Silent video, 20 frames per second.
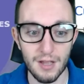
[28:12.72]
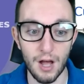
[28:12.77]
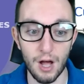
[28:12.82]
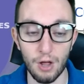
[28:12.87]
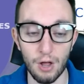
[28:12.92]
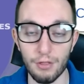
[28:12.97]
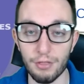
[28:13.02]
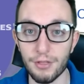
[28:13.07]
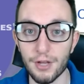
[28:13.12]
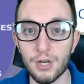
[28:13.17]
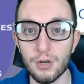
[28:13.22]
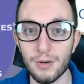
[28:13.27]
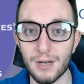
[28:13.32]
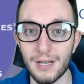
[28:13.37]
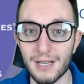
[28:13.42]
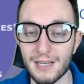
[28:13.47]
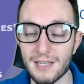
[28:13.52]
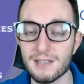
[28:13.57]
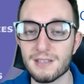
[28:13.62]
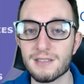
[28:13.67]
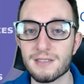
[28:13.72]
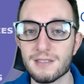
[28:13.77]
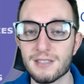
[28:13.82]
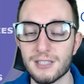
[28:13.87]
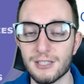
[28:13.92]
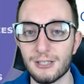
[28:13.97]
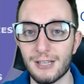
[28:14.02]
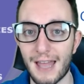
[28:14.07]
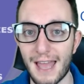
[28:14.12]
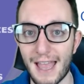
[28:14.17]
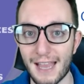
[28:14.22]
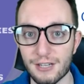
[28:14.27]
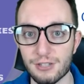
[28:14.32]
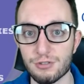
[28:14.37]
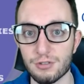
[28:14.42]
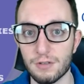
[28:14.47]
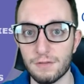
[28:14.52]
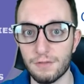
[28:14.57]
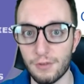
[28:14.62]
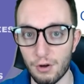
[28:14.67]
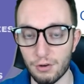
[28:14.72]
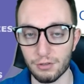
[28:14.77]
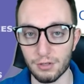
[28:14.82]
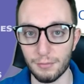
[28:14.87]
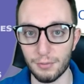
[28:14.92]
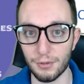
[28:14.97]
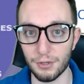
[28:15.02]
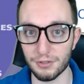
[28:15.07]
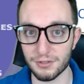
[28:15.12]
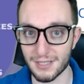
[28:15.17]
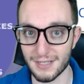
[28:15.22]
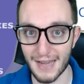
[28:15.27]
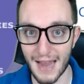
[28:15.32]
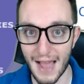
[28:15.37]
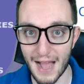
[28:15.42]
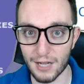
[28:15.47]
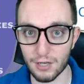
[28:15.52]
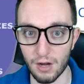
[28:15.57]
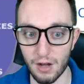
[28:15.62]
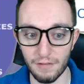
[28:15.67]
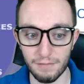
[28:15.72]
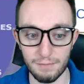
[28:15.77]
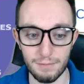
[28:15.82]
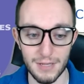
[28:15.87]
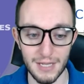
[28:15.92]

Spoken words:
although it is still extra vulnerable to Knockoff,